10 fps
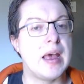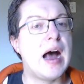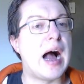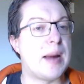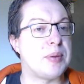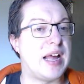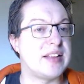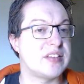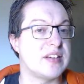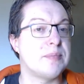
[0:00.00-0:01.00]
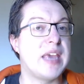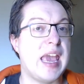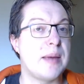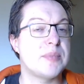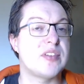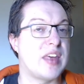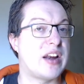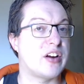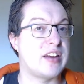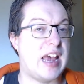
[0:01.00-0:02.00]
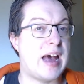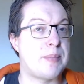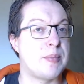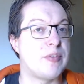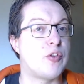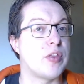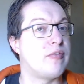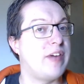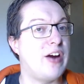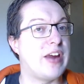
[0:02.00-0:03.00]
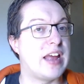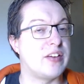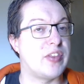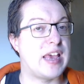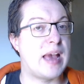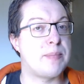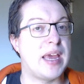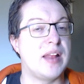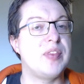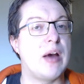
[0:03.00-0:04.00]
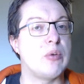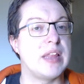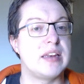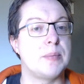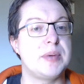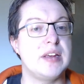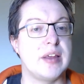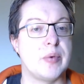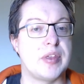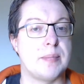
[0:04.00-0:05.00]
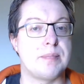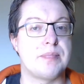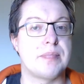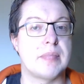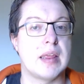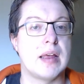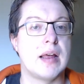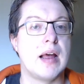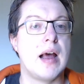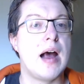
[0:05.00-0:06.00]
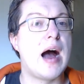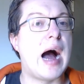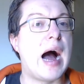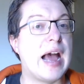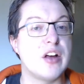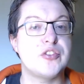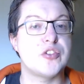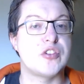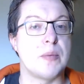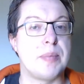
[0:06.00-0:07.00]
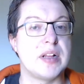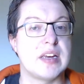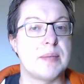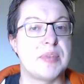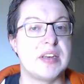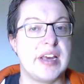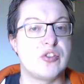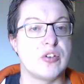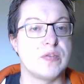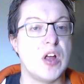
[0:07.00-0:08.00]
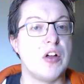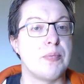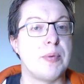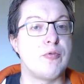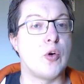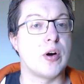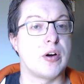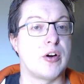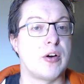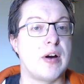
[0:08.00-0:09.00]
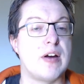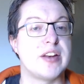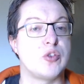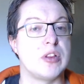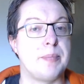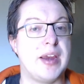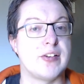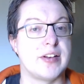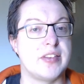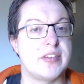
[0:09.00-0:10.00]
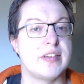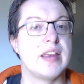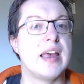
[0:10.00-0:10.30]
I plan some games that are going to happen before the very end of the campaign that will end up dealing with him. I also start building up the danger of Lolth before her eventual appearance.